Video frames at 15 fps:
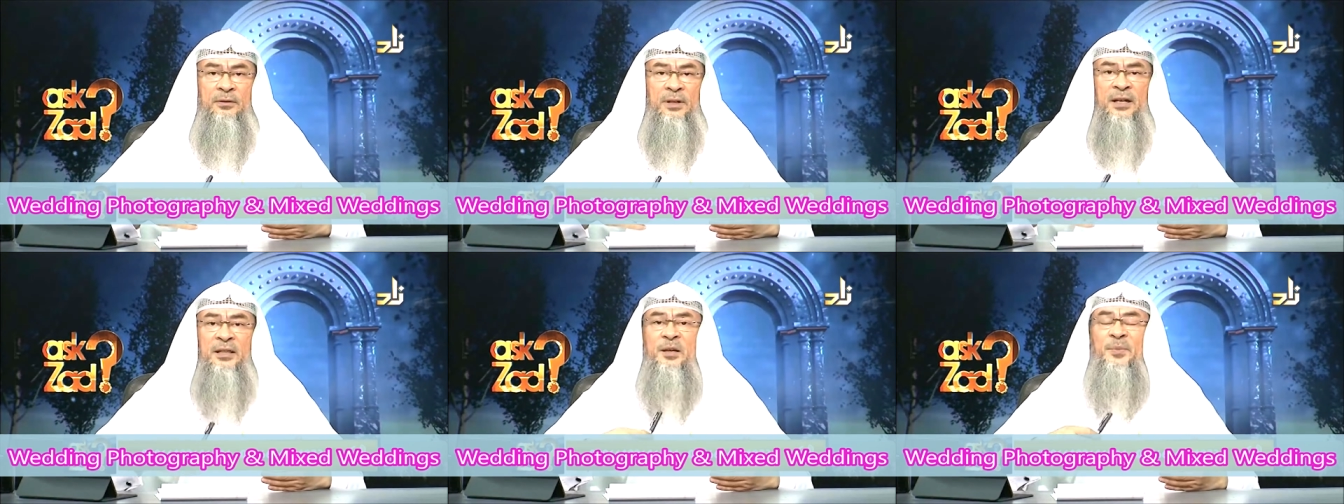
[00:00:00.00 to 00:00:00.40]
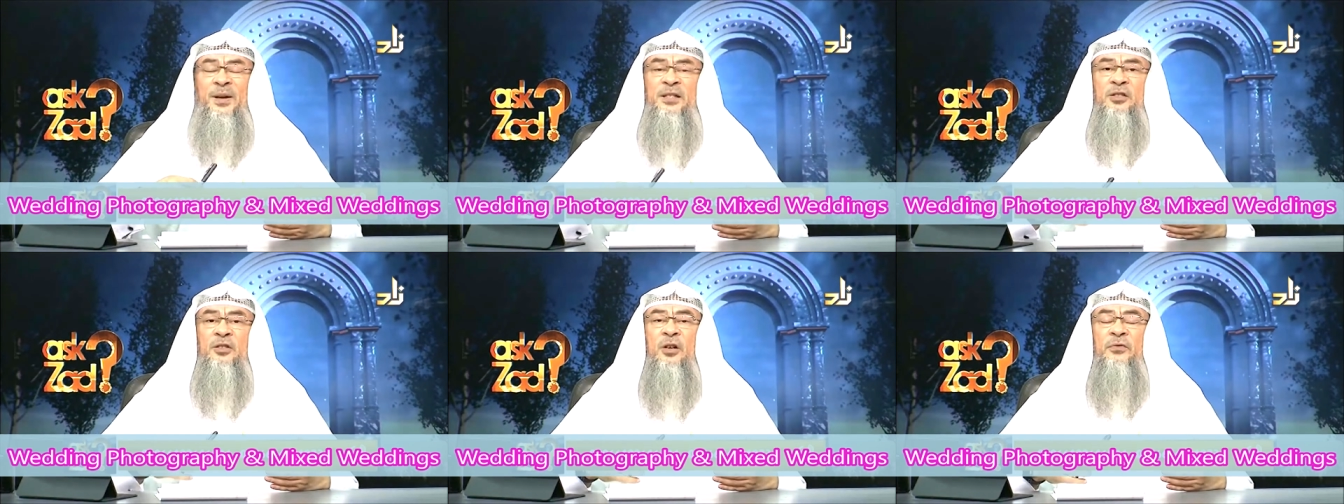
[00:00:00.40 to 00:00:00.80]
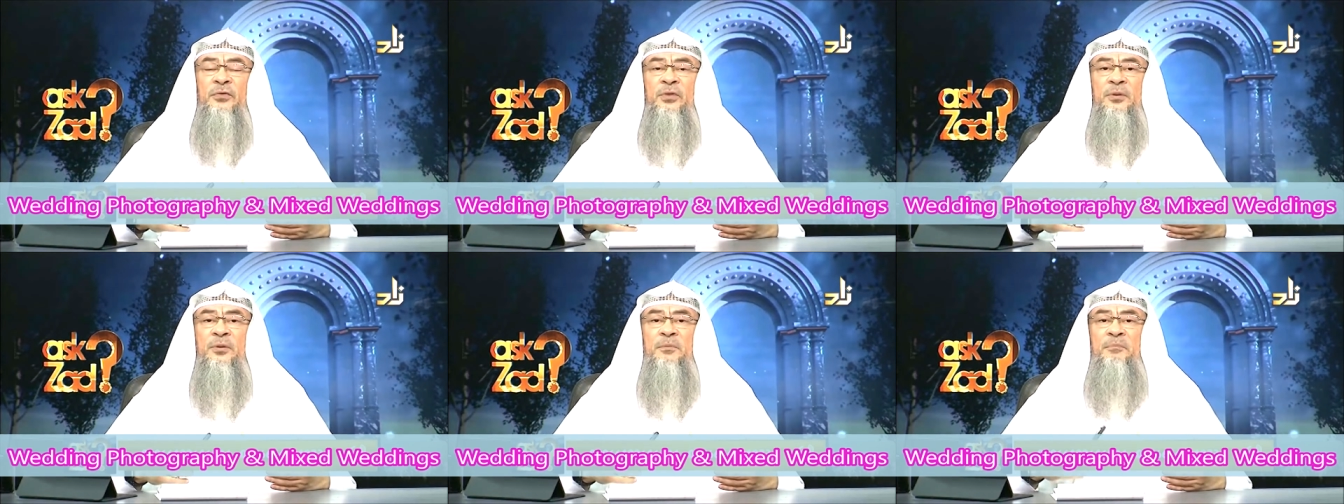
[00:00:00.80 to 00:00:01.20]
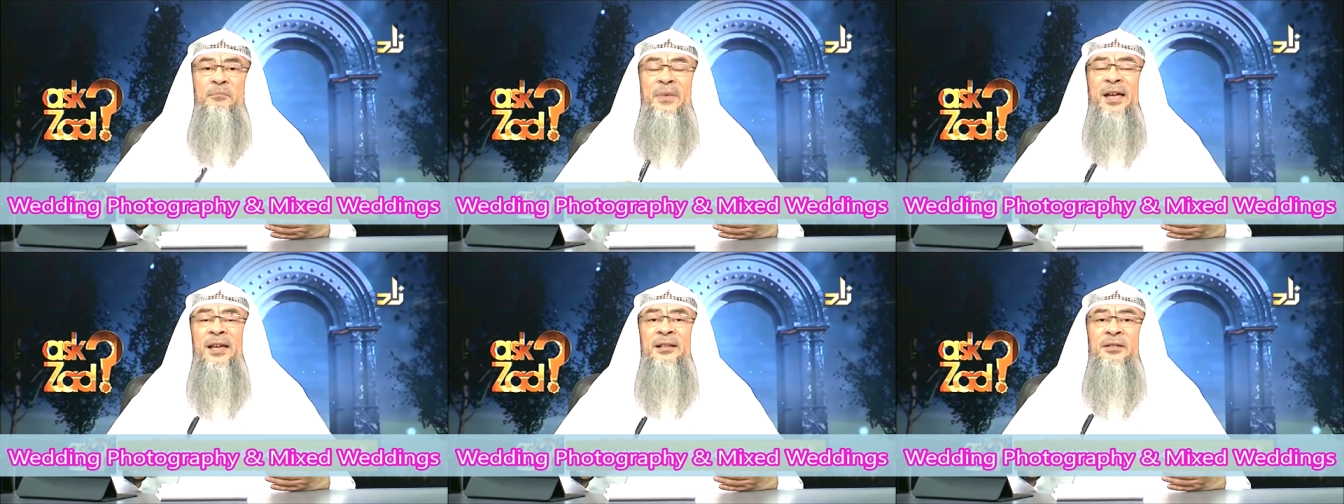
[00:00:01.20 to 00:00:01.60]
and the best of
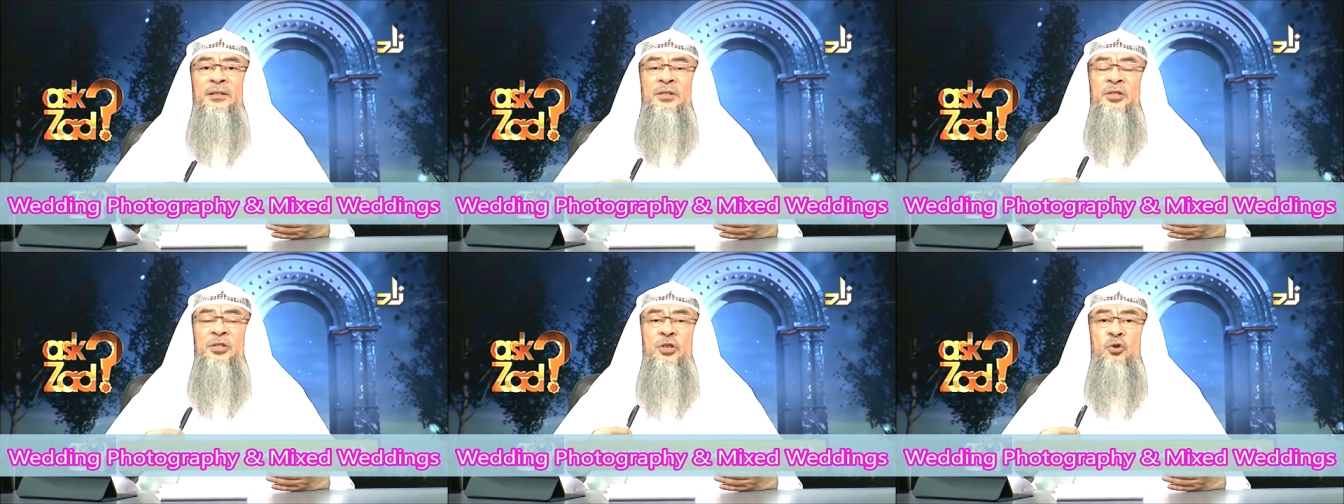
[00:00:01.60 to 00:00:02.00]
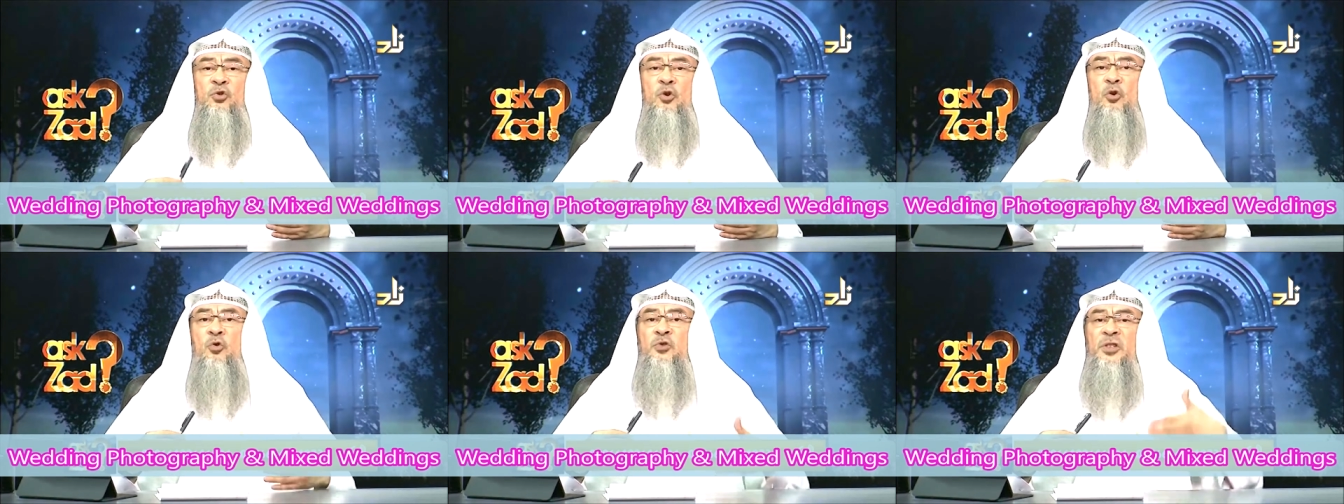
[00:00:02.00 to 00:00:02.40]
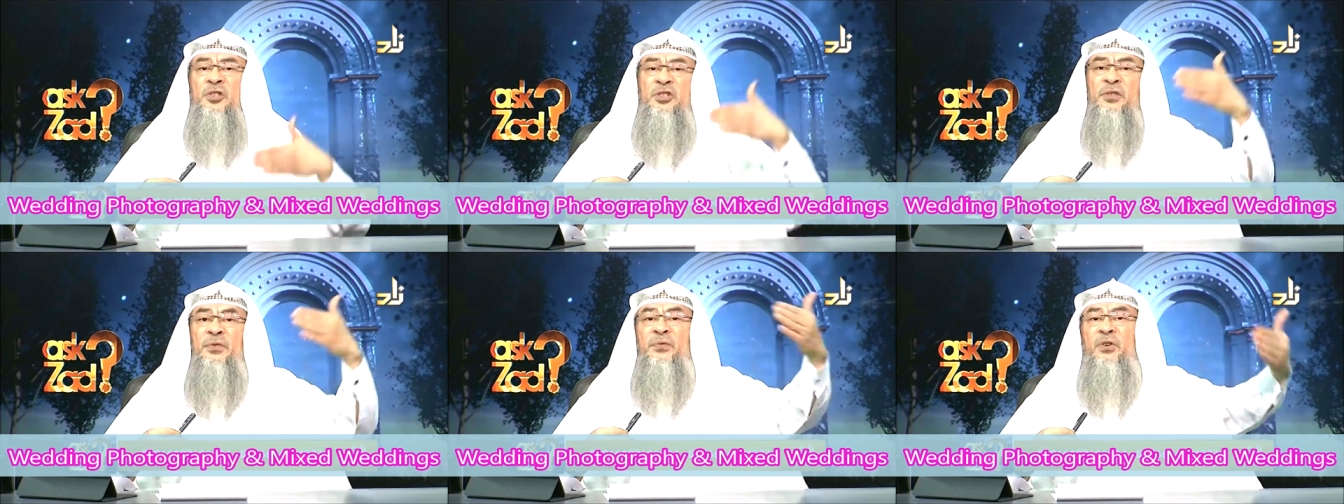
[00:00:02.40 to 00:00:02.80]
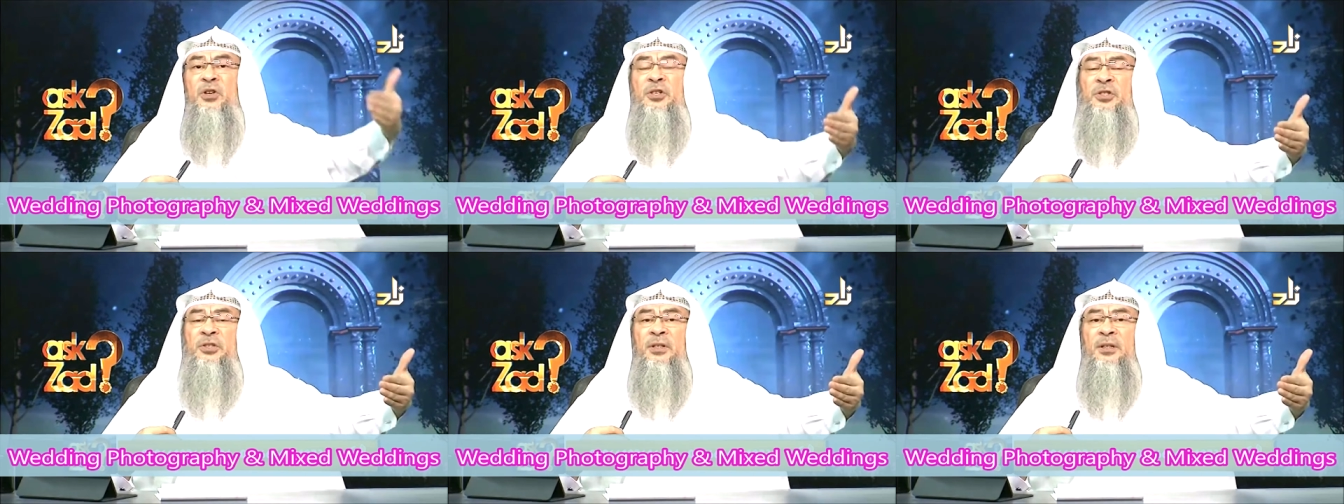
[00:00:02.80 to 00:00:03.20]
men's roles is the
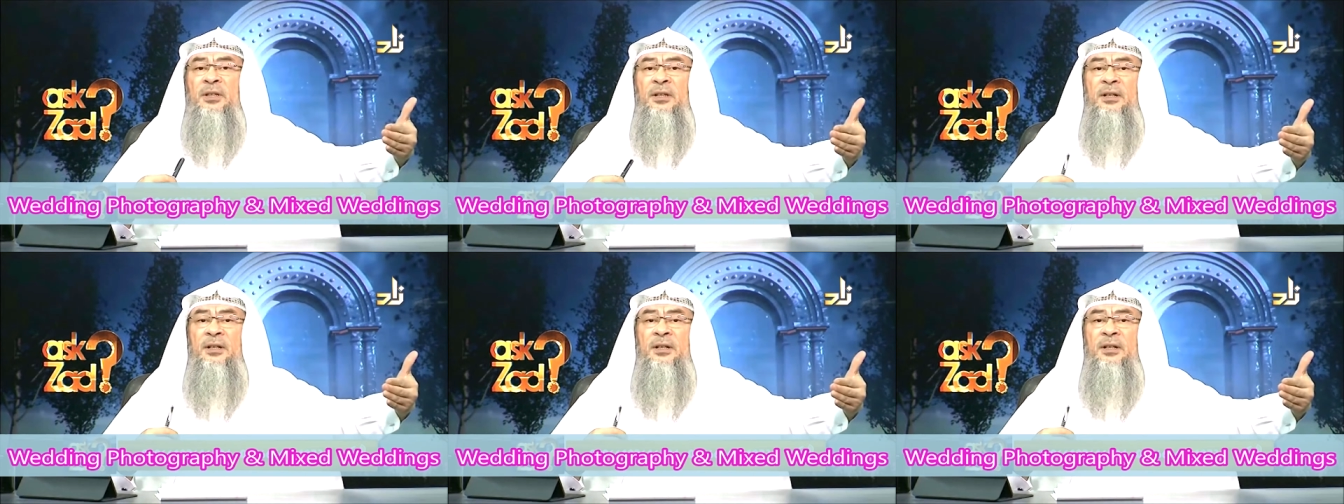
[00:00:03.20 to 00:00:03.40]
first,